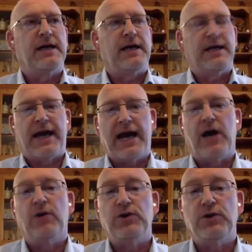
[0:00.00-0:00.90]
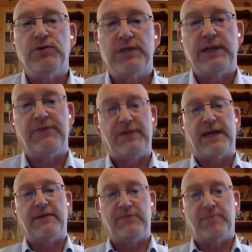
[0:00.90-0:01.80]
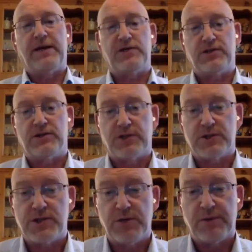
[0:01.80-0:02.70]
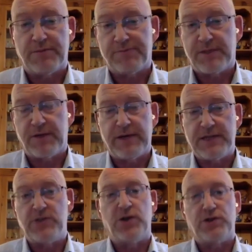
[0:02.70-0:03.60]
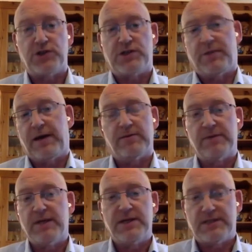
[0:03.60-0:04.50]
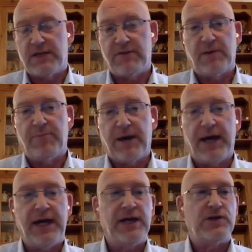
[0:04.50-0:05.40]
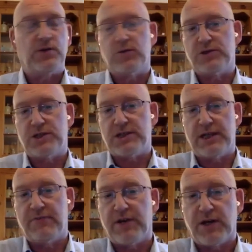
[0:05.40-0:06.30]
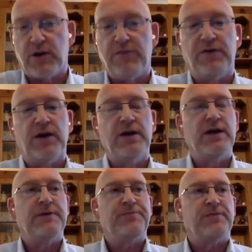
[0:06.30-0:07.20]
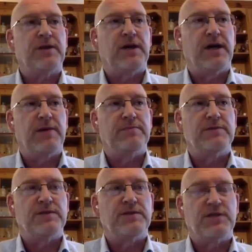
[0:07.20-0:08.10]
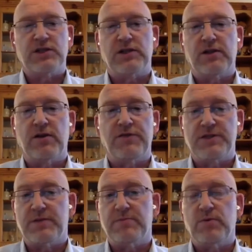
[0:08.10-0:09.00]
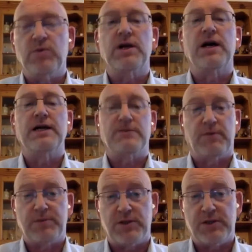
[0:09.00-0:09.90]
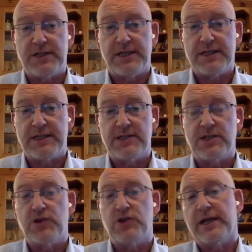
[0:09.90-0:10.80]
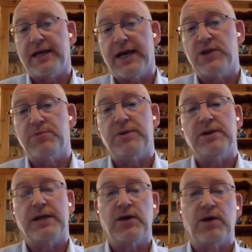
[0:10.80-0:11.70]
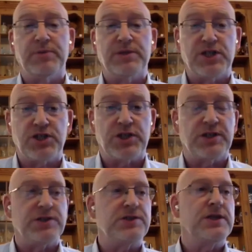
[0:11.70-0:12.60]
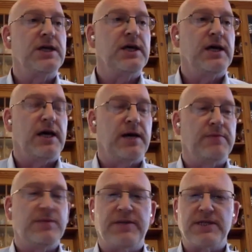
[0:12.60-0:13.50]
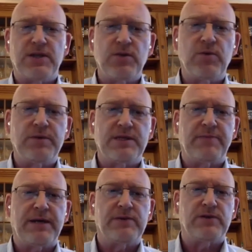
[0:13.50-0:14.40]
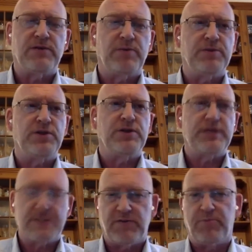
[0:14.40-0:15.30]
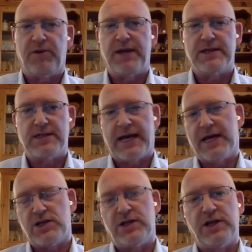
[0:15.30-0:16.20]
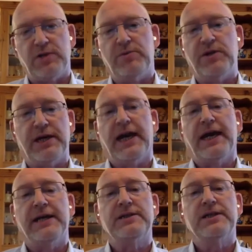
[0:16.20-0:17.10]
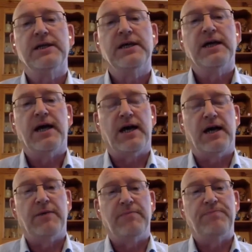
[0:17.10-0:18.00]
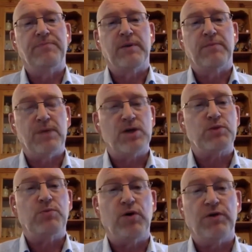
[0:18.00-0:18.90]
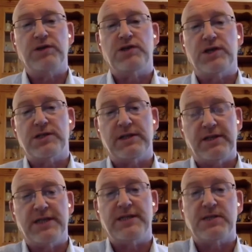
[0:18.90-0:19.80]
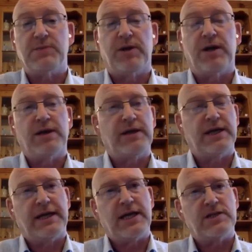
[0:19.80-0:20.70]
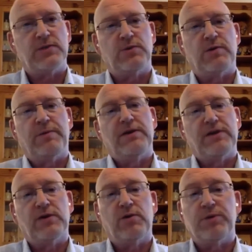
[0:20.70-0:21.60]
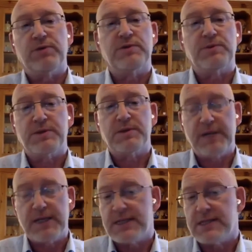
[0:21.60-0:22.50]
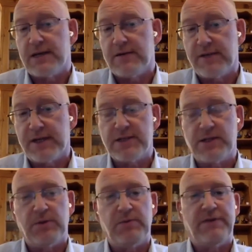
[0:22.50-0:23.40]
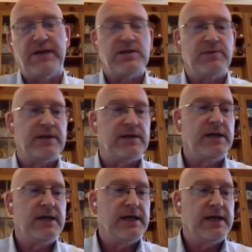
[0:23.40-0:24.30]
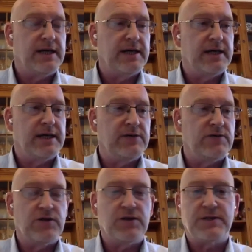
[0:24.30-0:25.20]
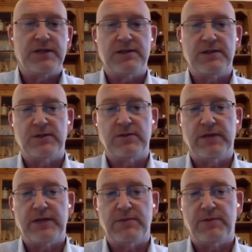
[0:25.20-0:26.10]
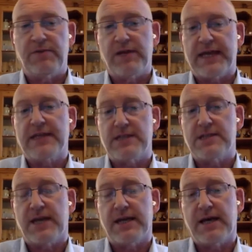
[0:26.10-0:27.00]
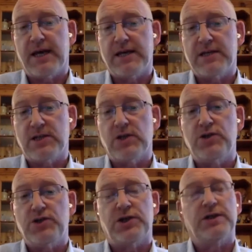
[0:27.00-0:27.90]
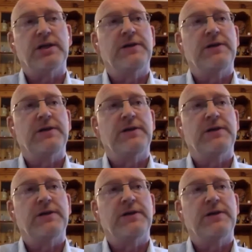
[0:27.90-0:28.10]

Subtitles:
in how you deliver that information to the consumer. It's not just about delivering a page or just delivering an offer. Digital offers them all kinds of opportunities in social engagement, in competitions. So an enormous amount of opportunity for brands to actually communicate much more than just this is the product. They can actually talk about the corporate responsibility side of things. So we've actually been introduced into providing that as a solution,